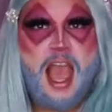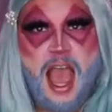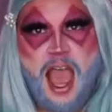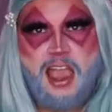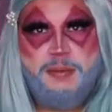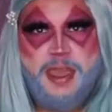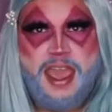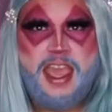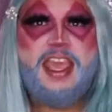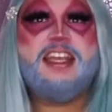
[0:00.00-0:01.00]
Hi,
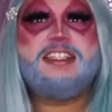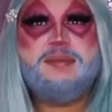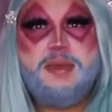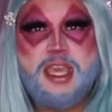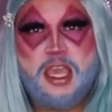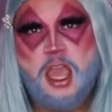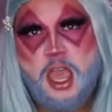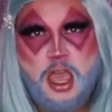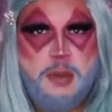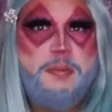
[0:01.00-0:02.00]
Bae. It's me,
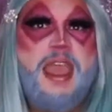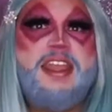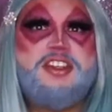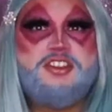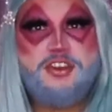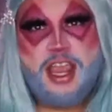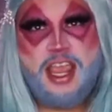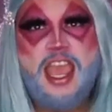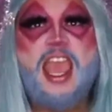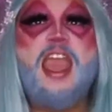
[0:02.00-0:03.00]
Bae
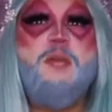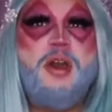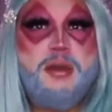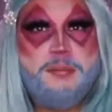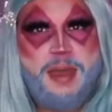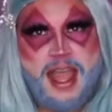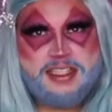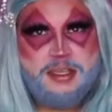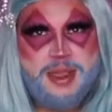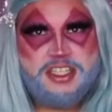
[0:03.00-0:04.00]
Stray, and welcome
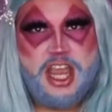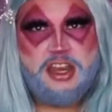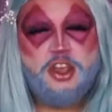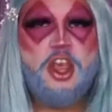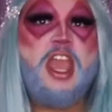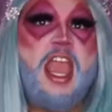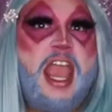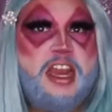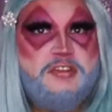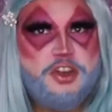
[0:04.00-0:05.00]
back to my channel.
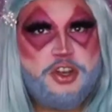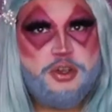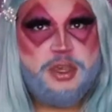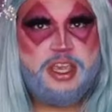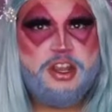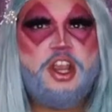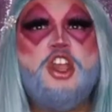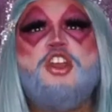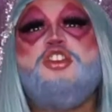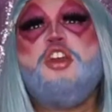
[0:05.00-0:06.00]
And if you're new here,
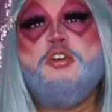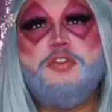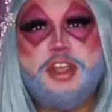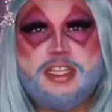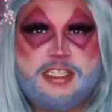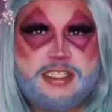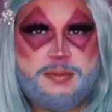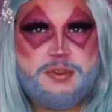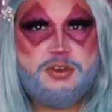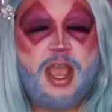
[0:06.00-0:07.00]
don't forget to
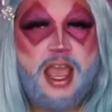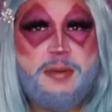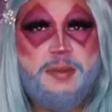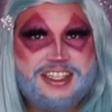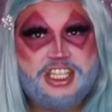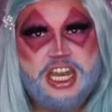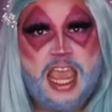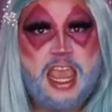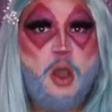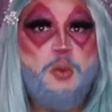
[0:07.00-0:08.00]
subscribe.
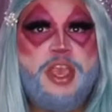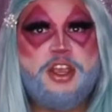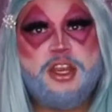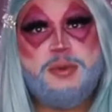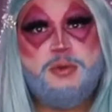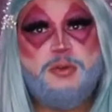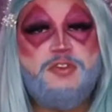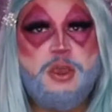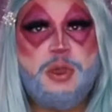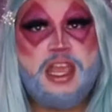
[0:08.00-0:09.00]
Today, we are going to be
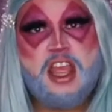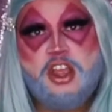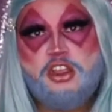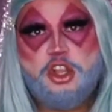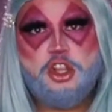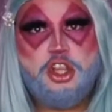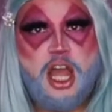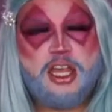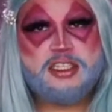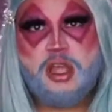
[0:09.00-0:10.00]
reviewing the
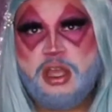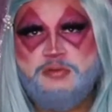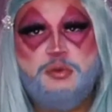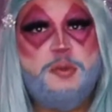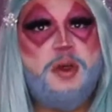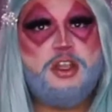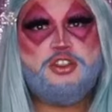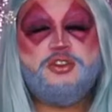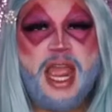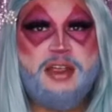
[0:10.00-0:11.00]
looks of
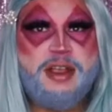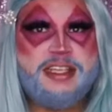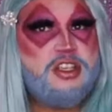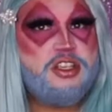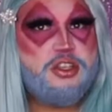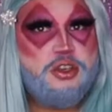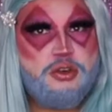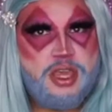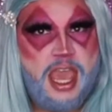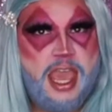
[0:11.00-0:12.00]
RuPaul's Drag Race
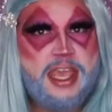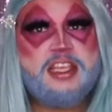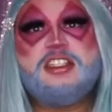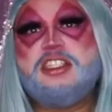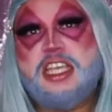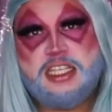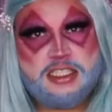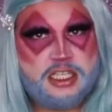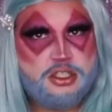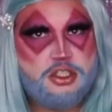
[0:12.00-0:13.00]
UK
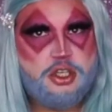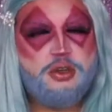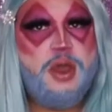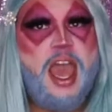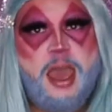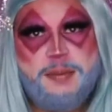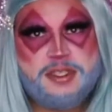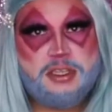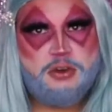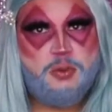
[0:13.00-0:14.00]
Season 2,
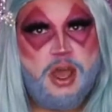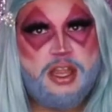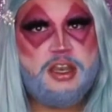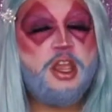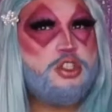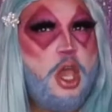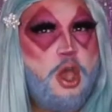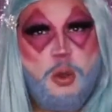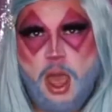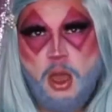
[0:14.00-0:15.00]
Episode 1.
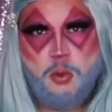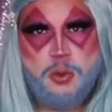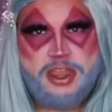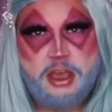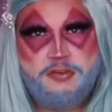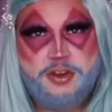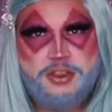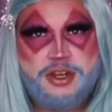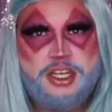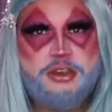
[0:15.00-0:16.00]
So, without
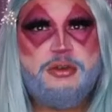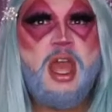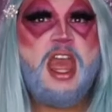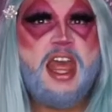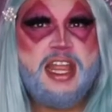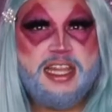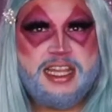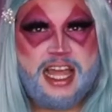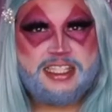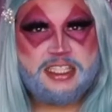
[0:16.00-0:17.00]
further ado,
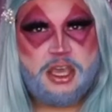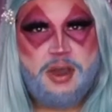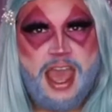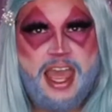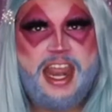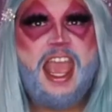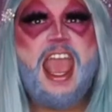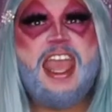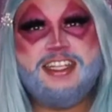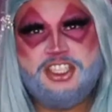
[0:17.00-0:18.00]
let's go ahead
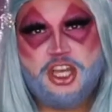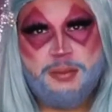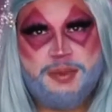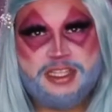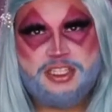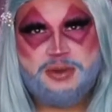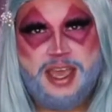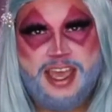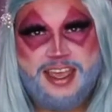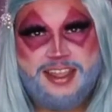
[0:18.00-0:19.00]
and jump into it.